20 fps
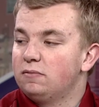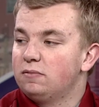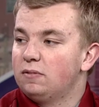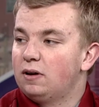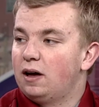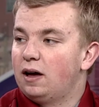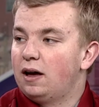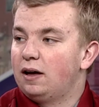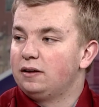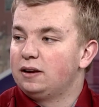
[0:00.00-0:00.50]

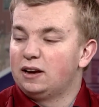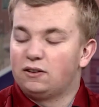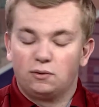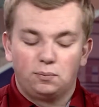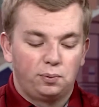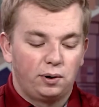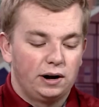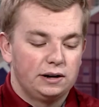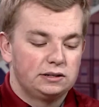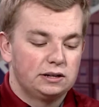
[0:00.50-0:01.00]
David
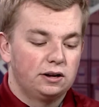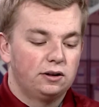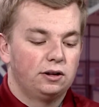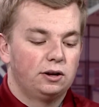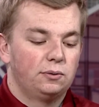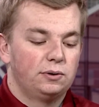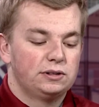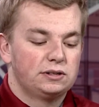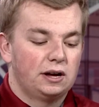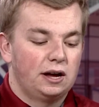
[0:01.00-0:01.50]
Price, other
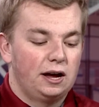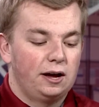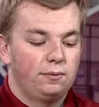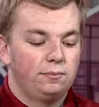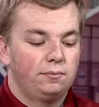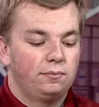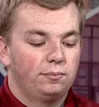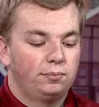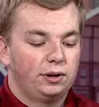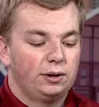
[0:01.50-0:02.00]
than we saw
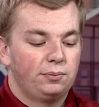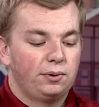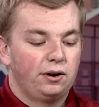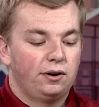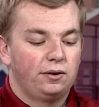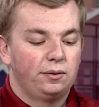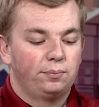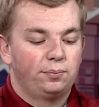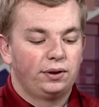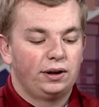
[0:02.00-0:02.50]
him play better
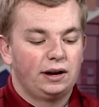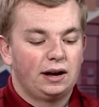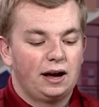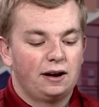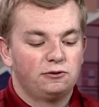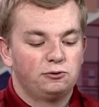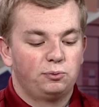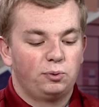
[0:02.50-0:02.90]
in the playoffs.